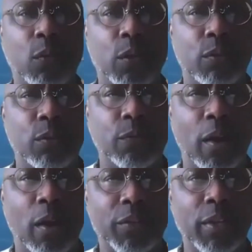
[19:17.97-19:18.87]
fortitude
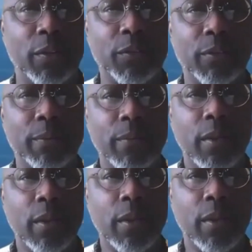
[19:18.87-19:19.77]
for ourselves.
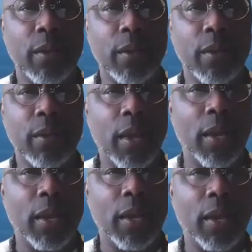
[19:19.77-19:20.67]
And
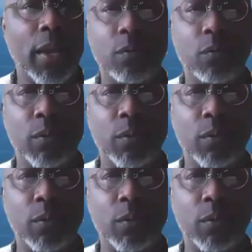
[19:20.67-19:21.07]
also, I think